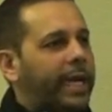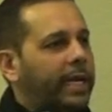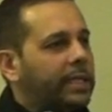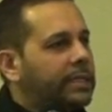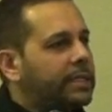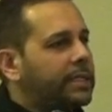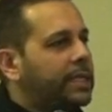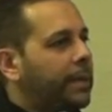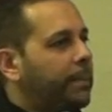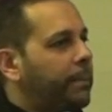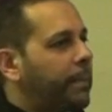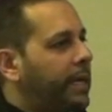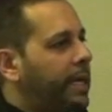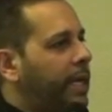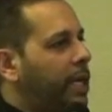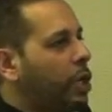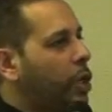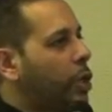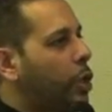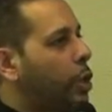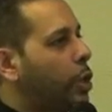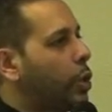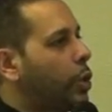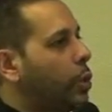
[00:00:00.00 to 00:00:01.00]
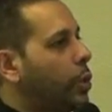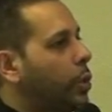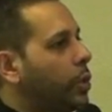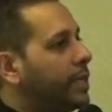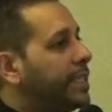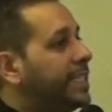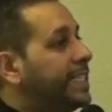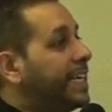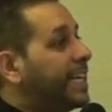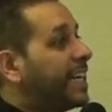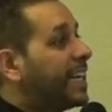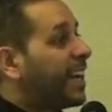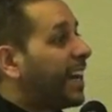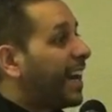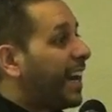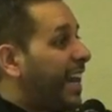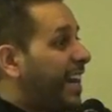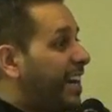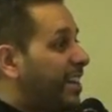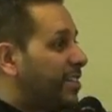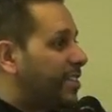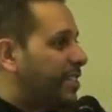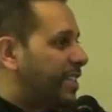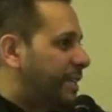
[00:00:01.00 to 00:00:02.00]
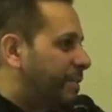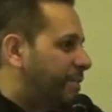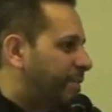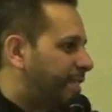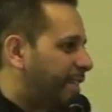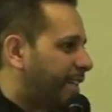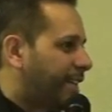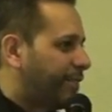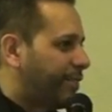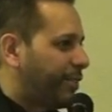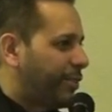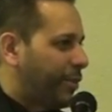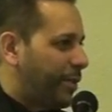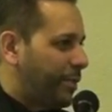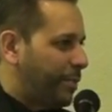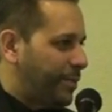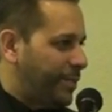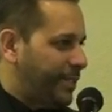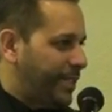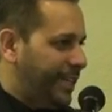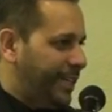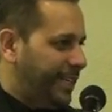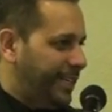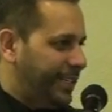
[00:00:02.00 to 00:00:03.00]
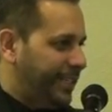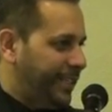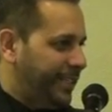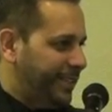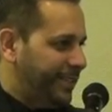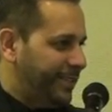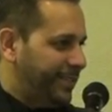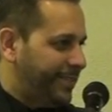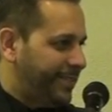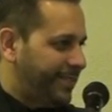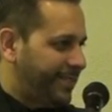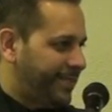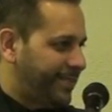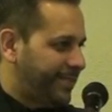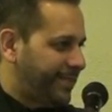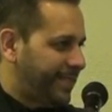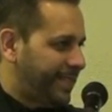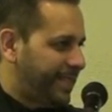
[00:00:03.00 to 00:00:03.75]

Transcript: You get somebody who declares himself a representative.